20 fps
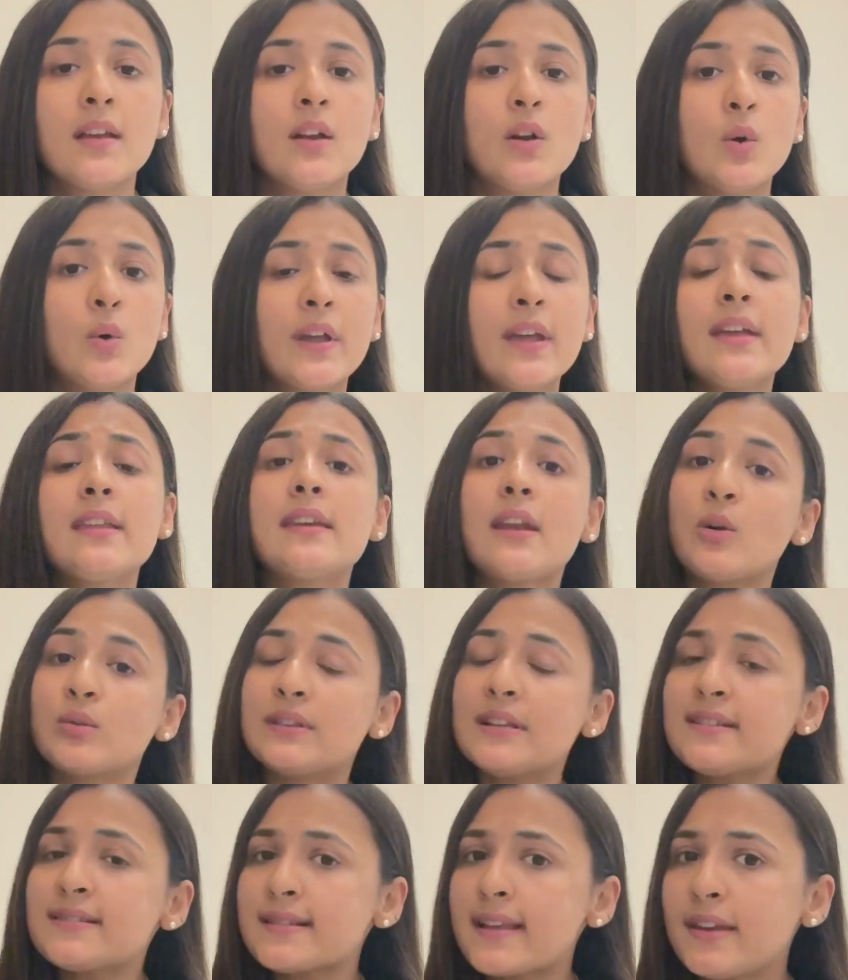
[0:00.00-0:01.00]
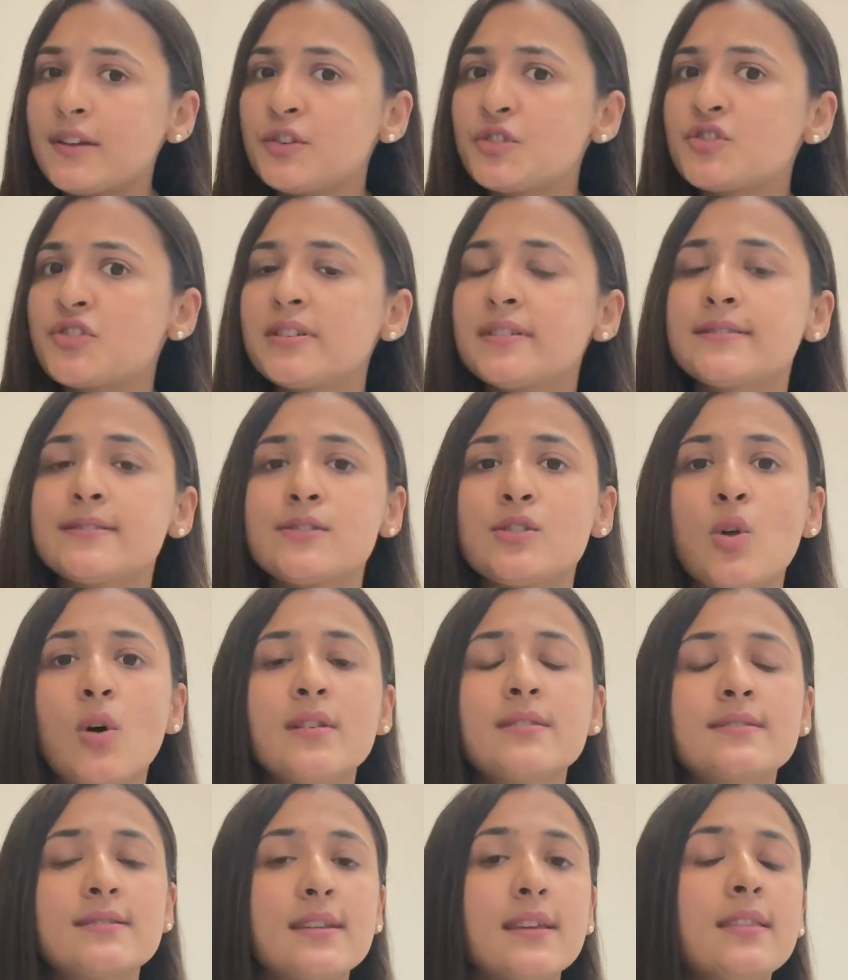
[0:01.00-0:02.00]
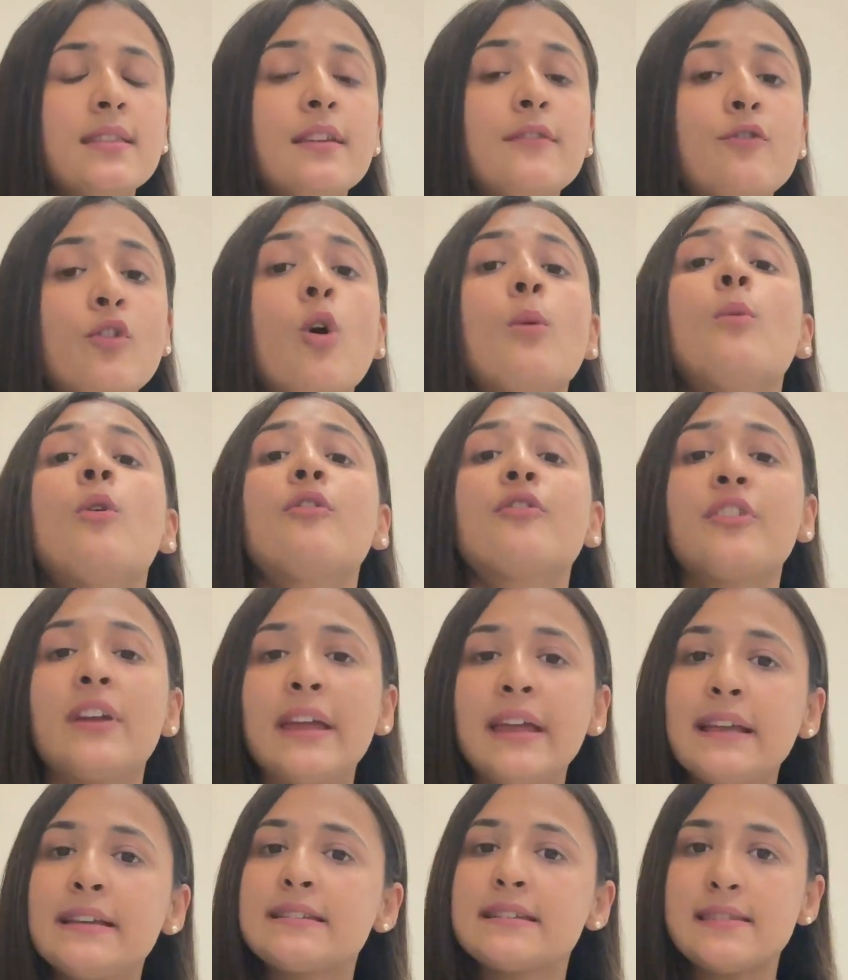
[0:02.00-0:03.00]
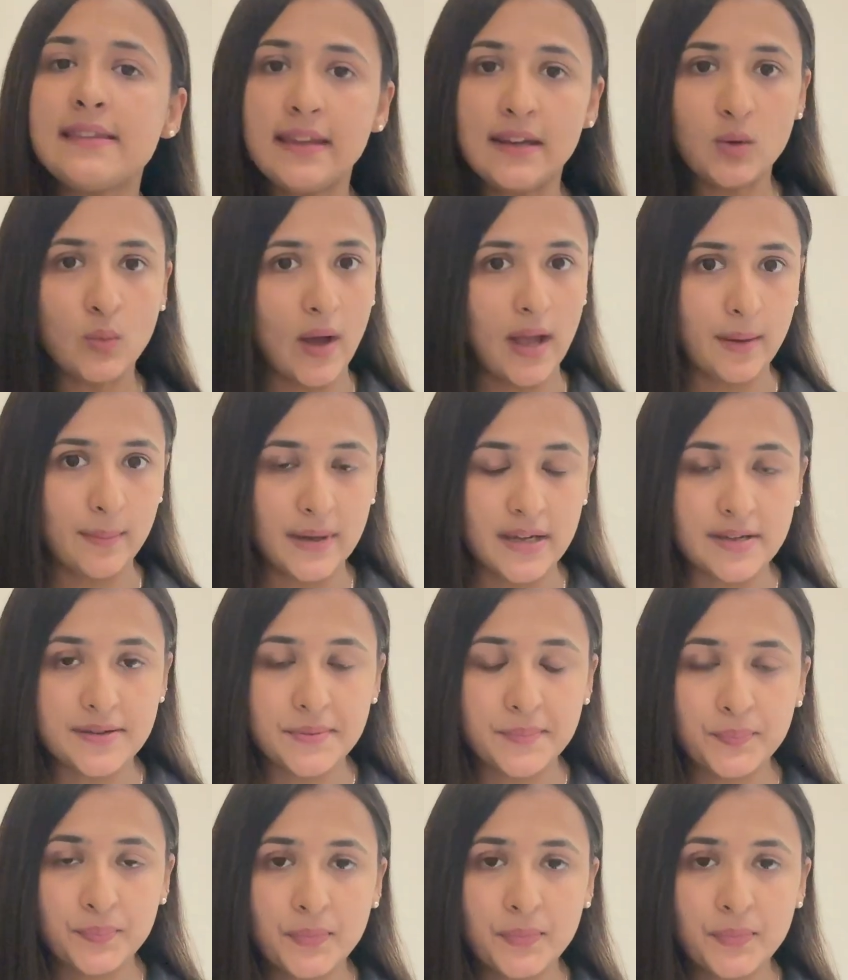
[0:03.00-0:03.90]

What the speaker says: Okay, now this energy is lost in the form of heat in the environment.